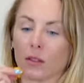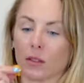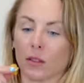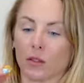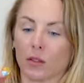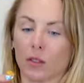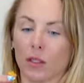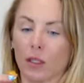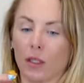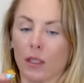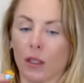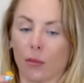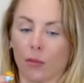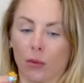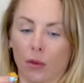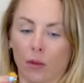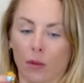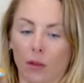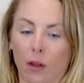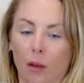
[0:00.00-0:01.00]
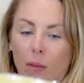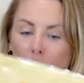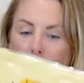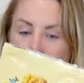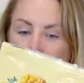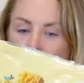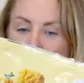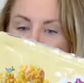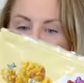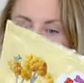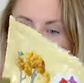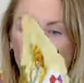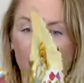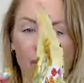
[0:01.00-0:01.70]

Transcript: So she approved them and she's from